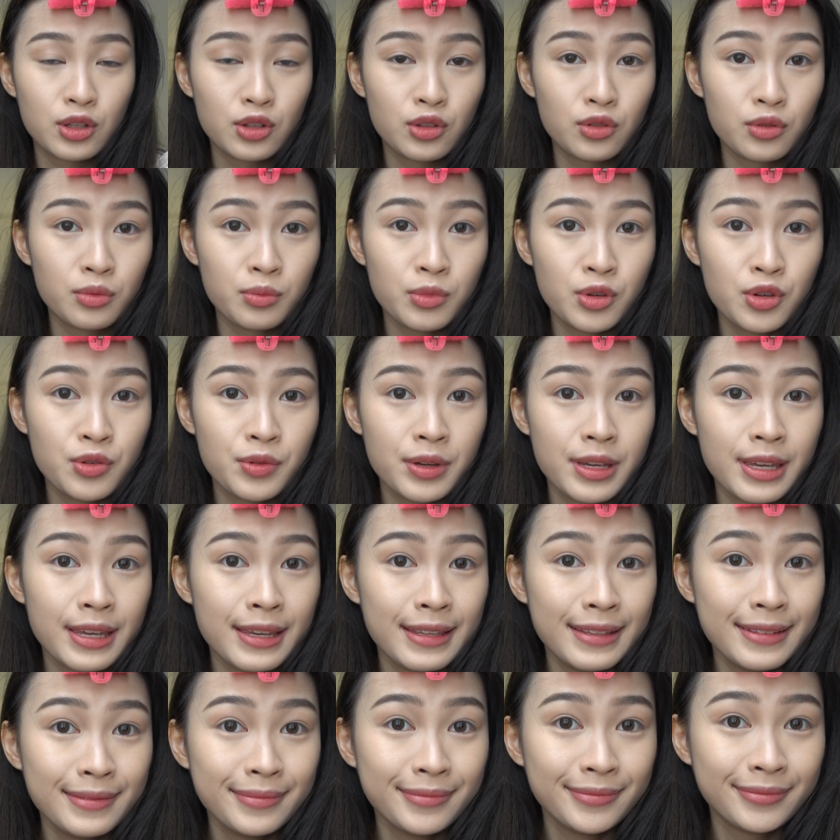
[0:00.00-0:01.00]
Zoom you
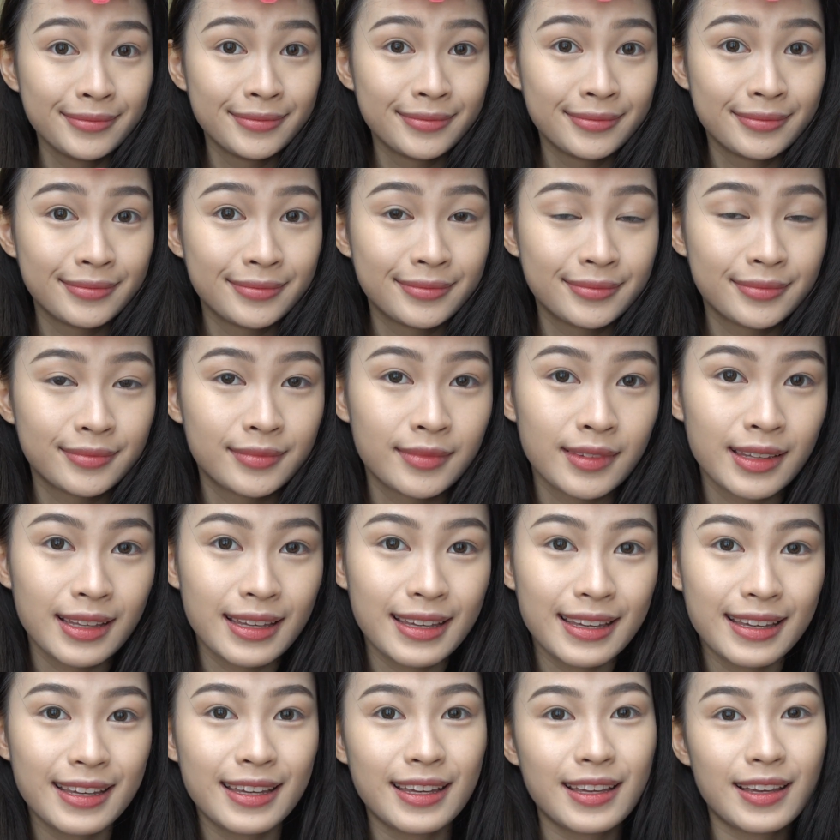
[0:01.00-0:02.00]
in.
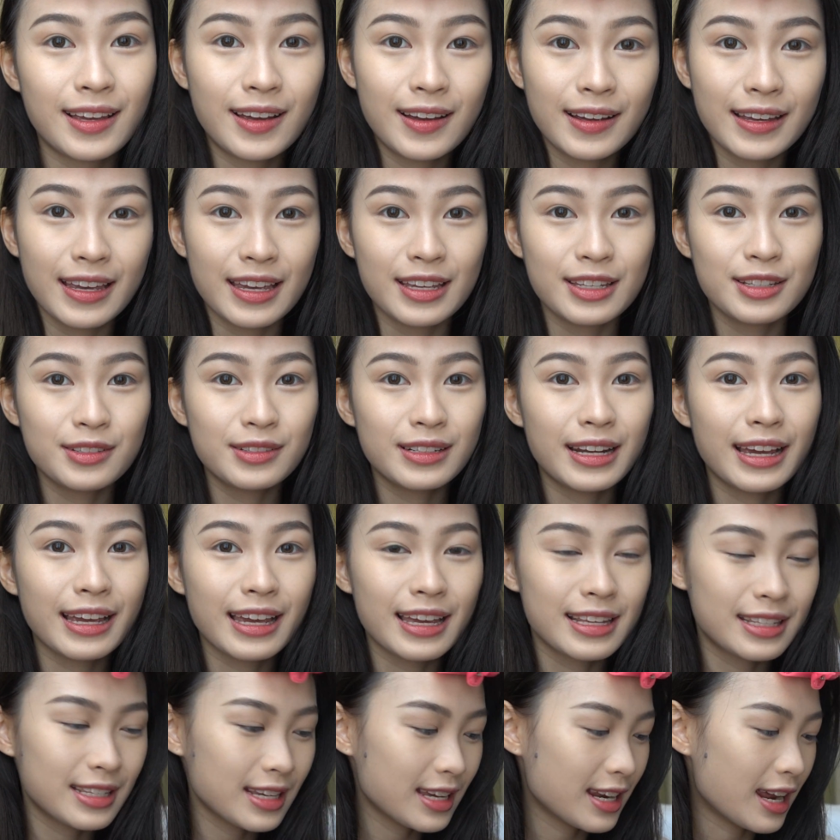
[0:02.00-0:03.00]
Okay, so like I
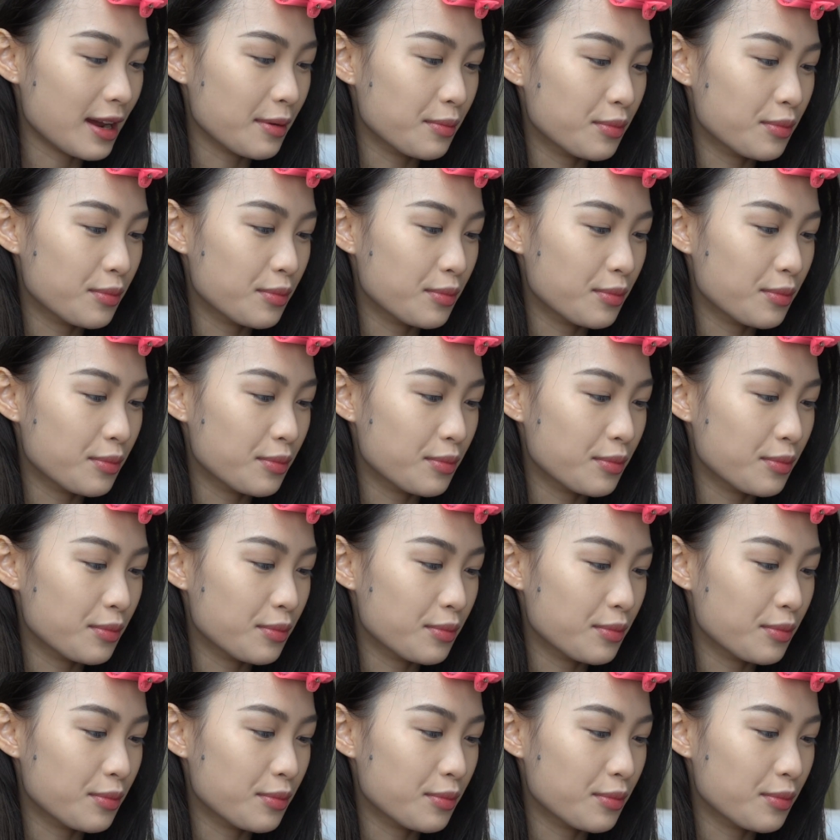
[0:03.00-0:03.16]
said, I